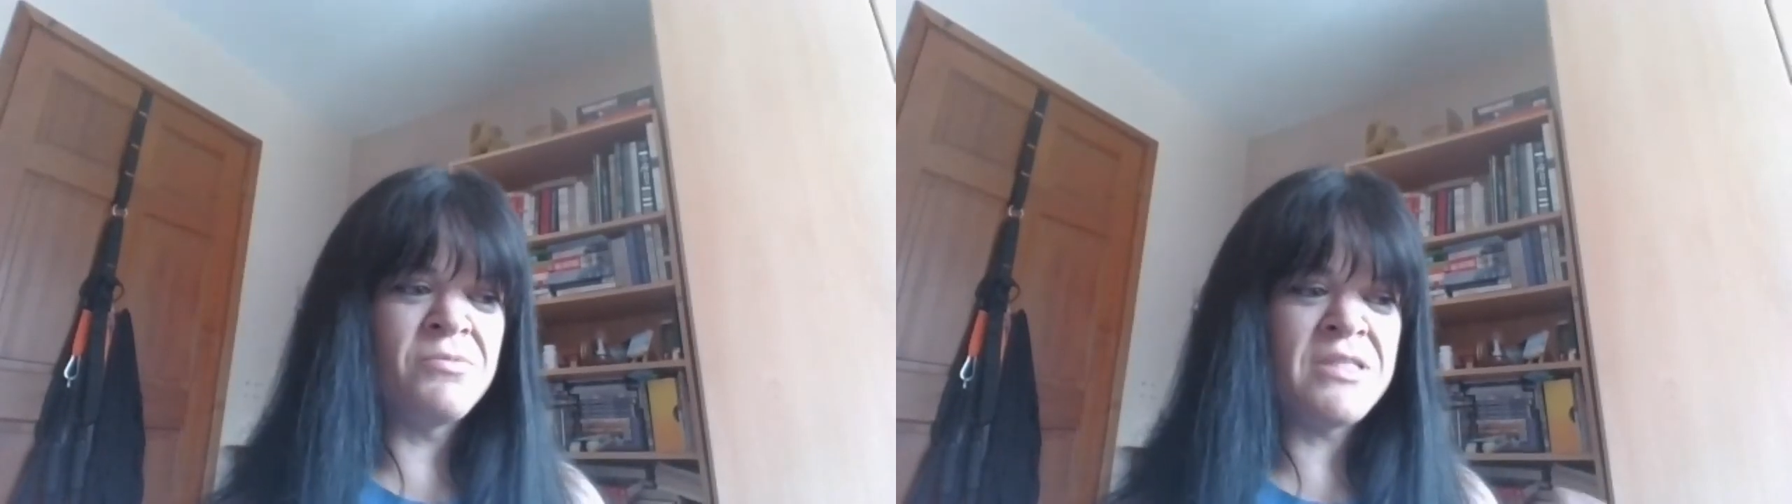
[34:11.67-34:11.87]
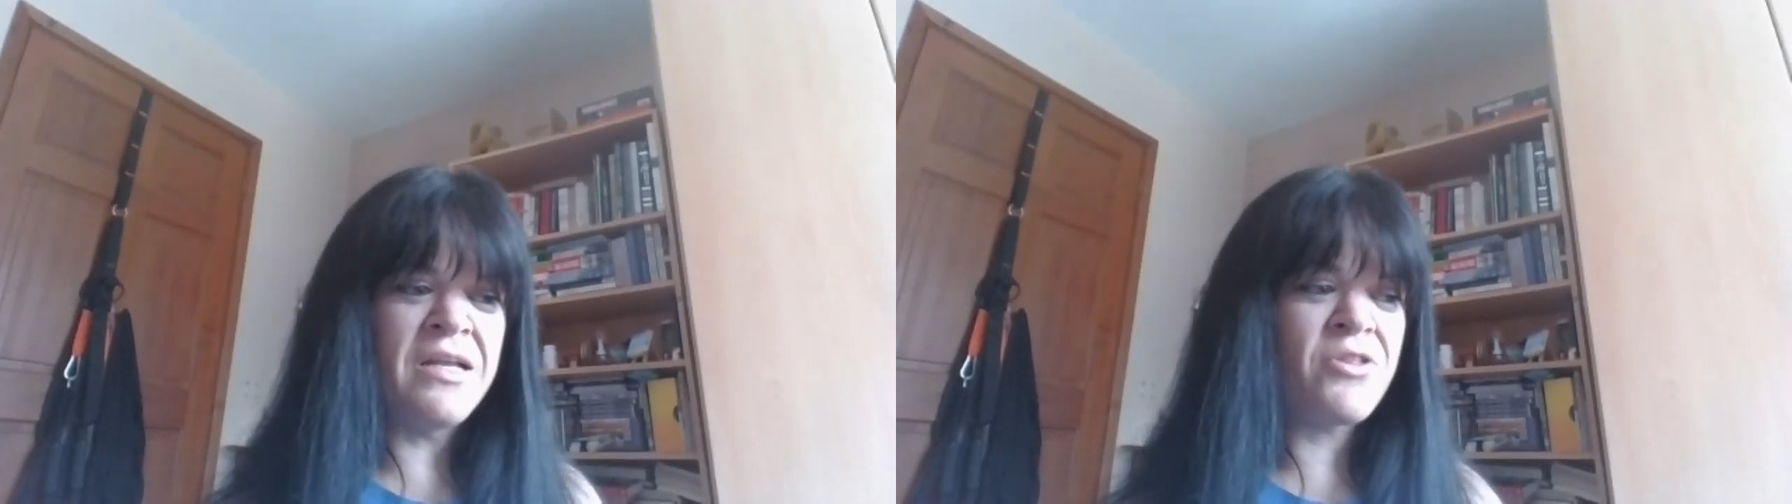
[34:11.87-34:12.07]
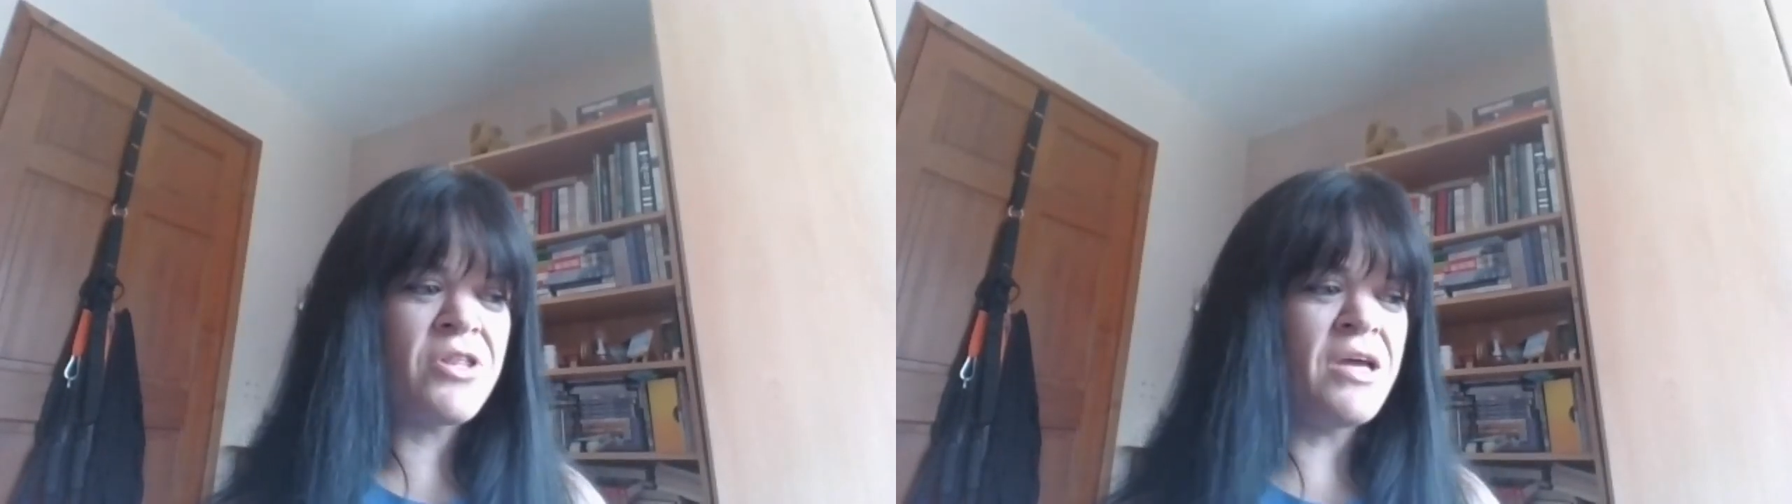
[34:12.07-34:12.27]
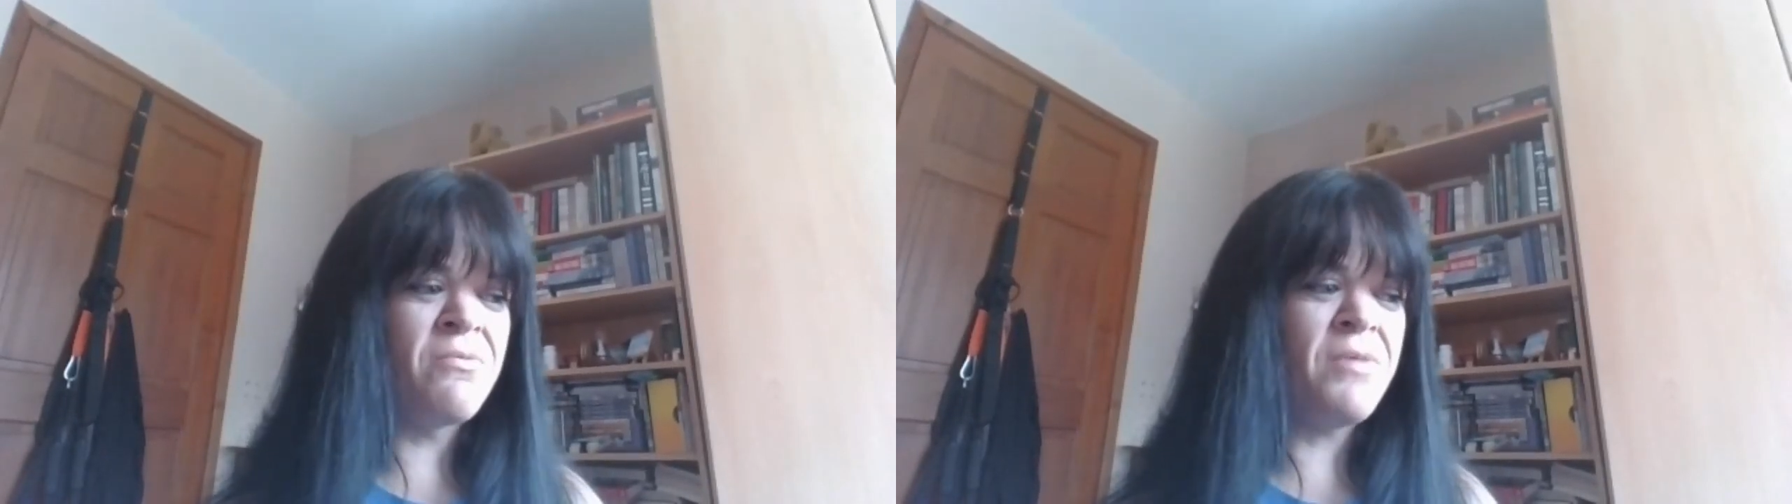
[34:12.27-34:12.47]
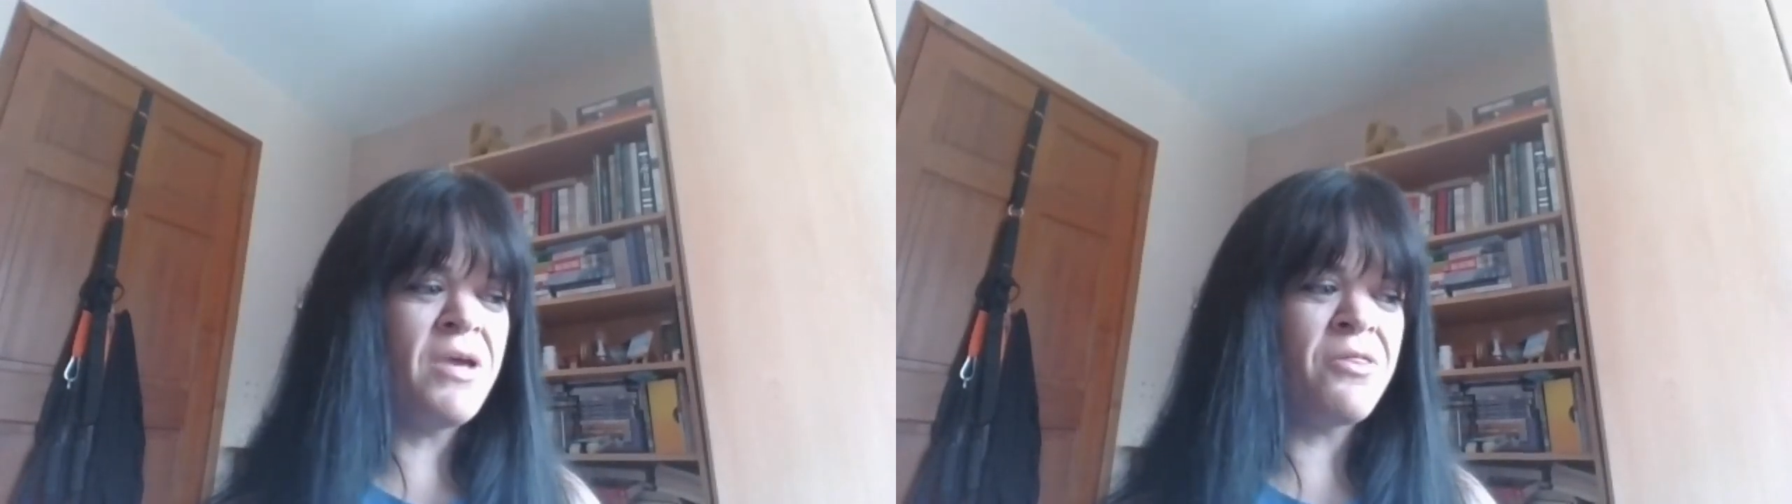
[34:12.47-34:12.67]
Della shared it
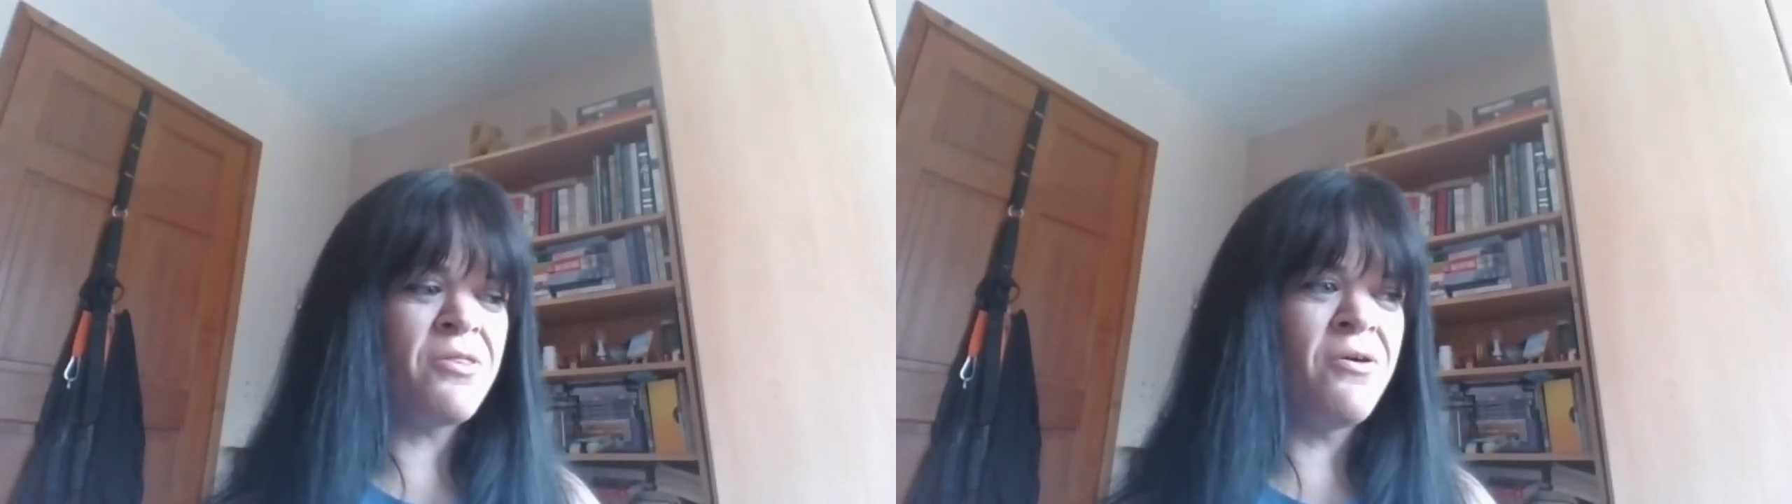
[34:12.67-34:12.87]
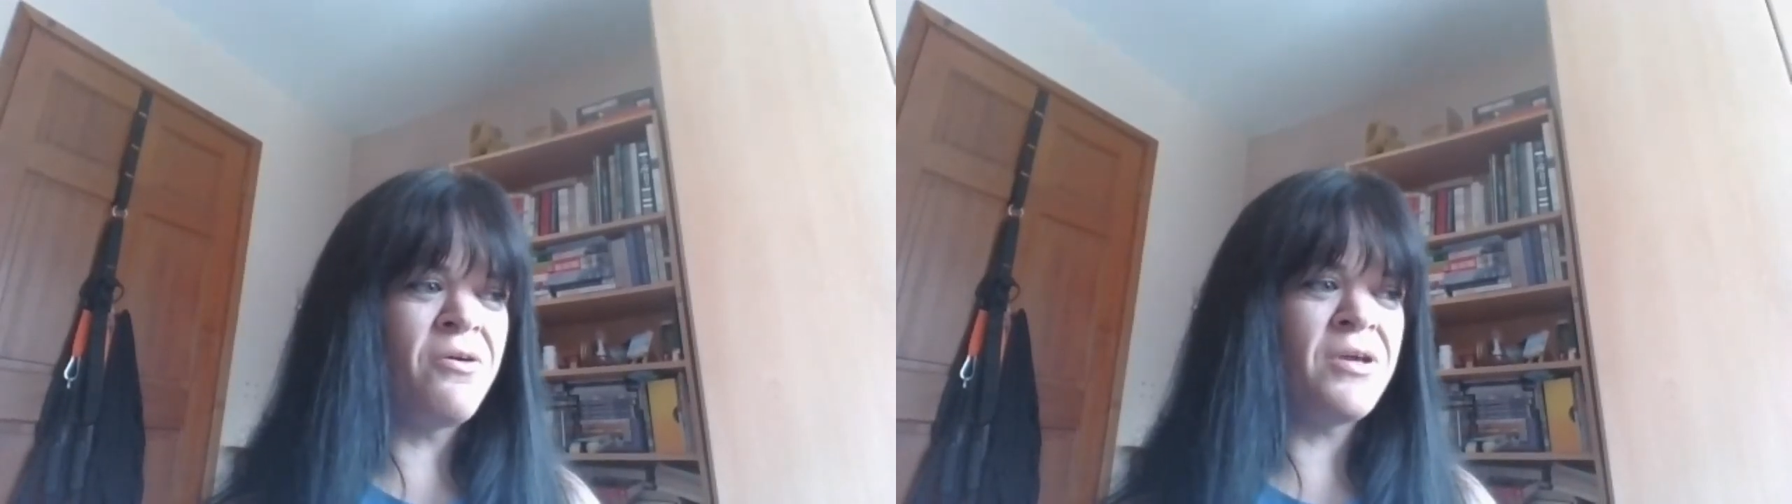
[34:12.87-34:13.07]
with me, I thought,